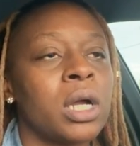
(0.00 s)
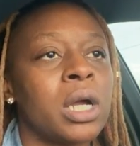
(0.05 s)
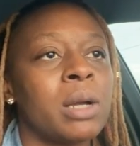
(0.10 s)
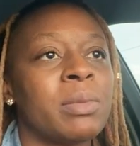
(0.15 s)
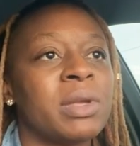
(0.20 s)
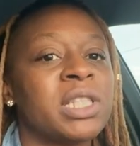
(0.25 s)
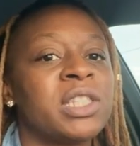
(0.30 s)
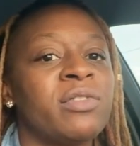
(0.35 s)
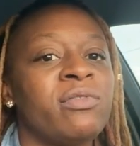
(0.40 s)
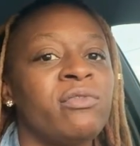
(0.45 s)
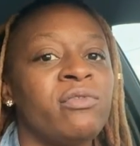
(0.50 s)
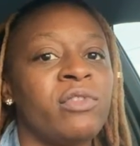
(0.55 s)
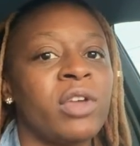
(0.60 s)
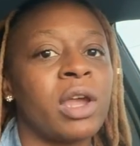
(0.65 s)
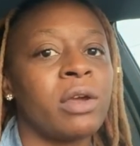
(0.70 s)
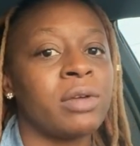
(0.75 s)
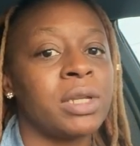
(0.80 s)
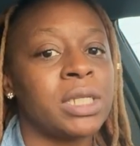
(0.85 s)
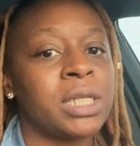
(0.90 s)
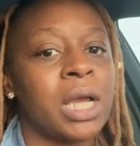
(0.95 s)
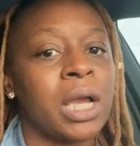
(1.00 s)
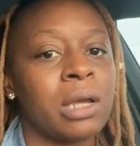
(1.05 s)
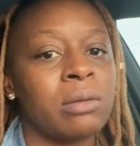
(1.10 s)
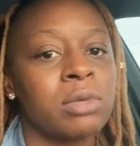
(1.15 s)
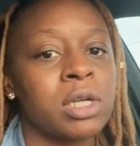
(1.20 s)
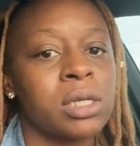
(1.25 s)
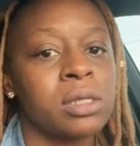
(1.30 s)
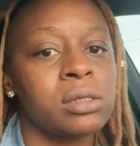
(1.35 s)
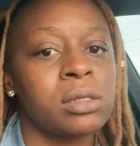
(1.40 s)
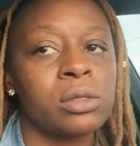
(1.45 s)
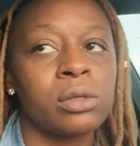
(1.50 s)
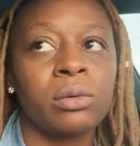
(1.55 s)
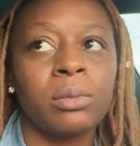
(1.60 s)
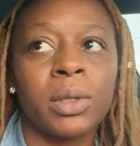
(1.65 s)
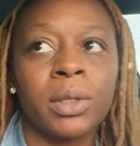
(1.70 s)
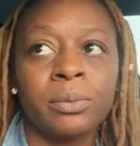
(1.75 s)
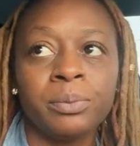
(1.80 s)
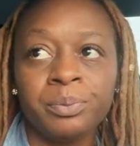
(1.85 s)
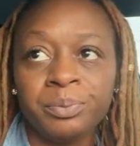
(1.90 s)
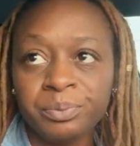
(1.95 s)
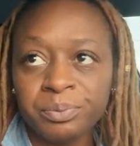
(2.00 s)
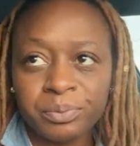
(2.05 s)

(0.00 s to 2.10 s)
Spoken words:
It's very time consuming.